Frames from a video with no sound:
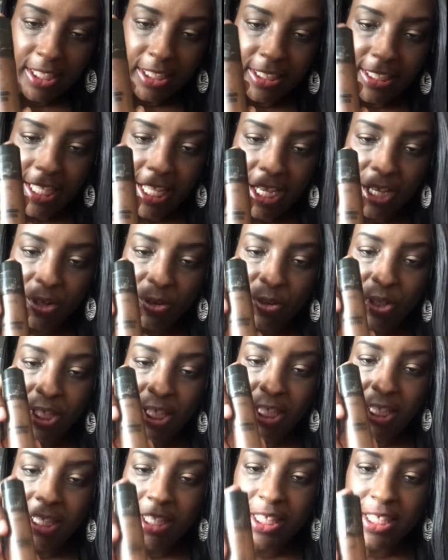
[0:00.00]
Now,
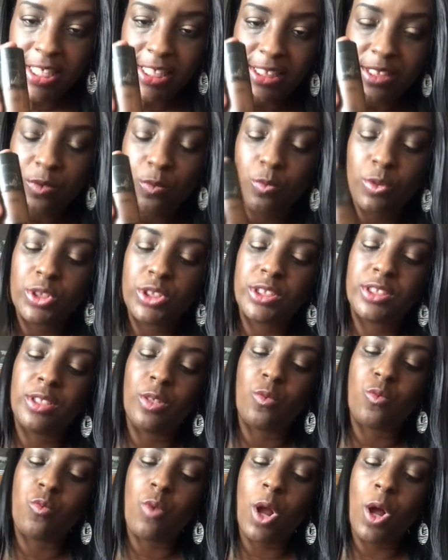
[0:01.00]
this was
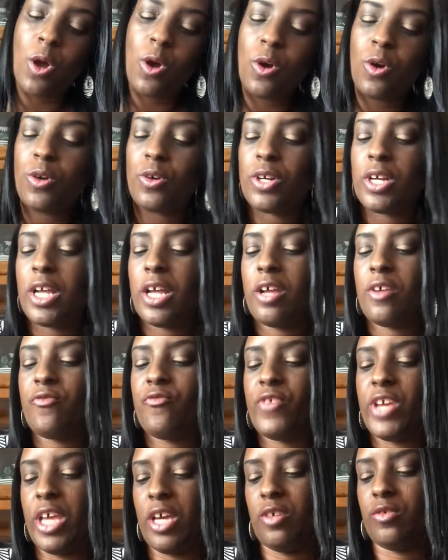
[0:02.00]
the wrong
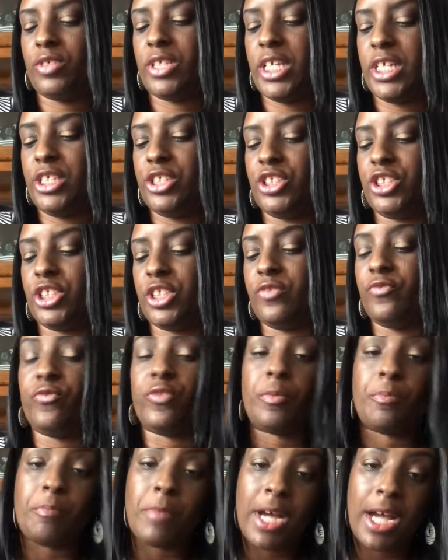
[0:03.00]
foundation
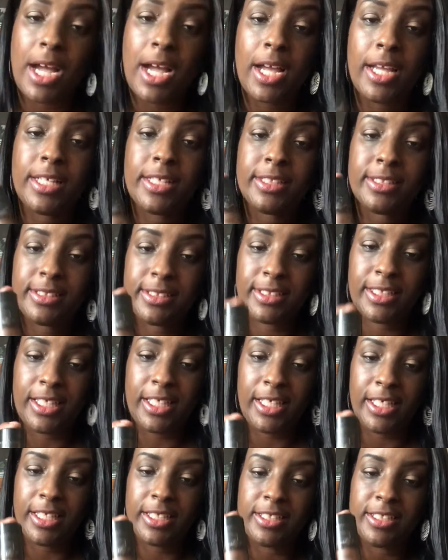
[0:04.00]
for my
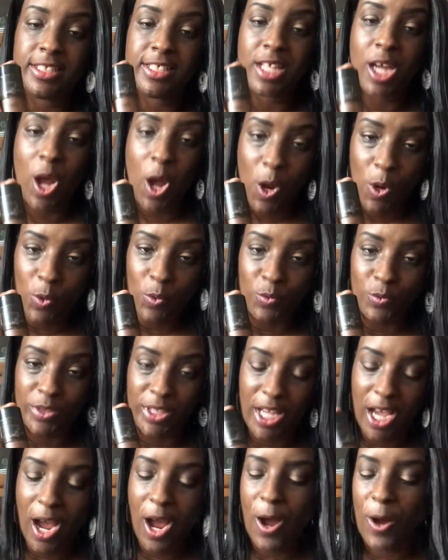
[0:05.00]
skin
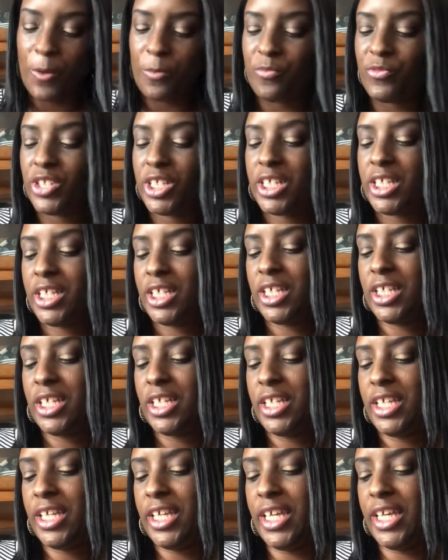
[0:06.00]
tone, y'all,
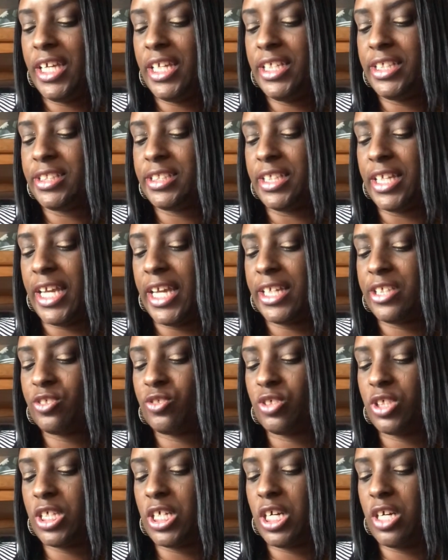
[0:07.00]
and it's the
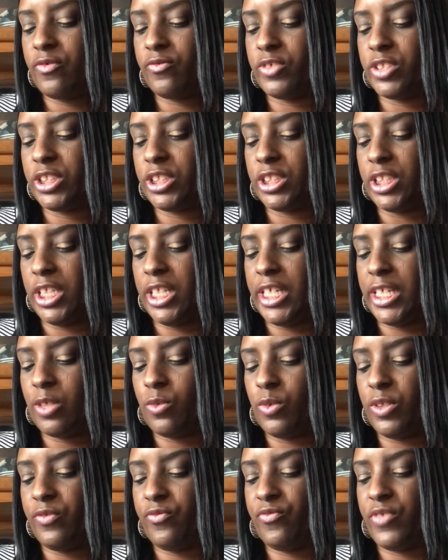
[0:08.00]
Extra Coverage
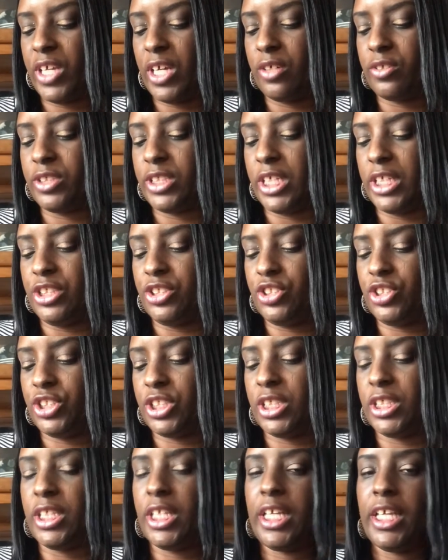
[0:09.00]
Liquid
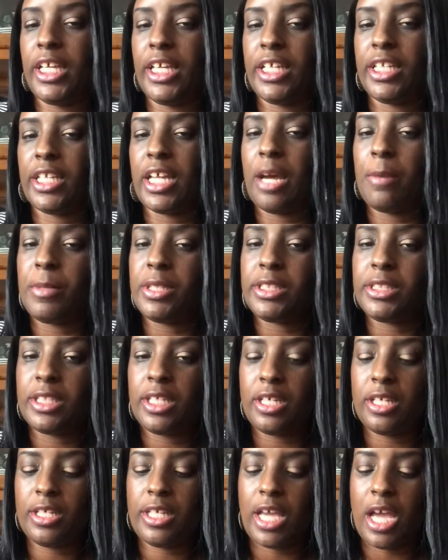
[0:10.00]
Foundation, and I'm gonna
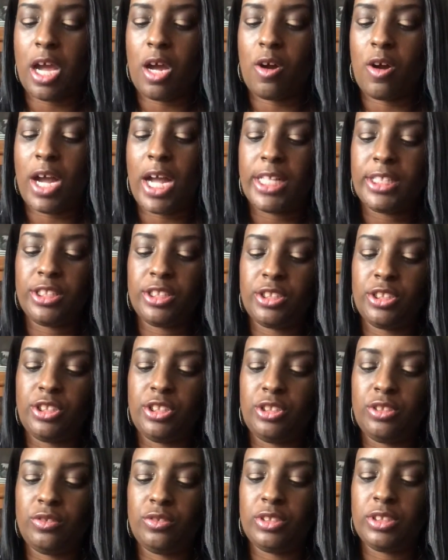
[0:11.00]
tell y'all, I just
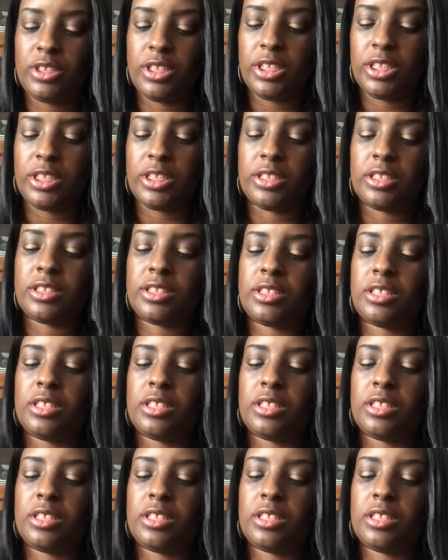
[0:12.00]
use this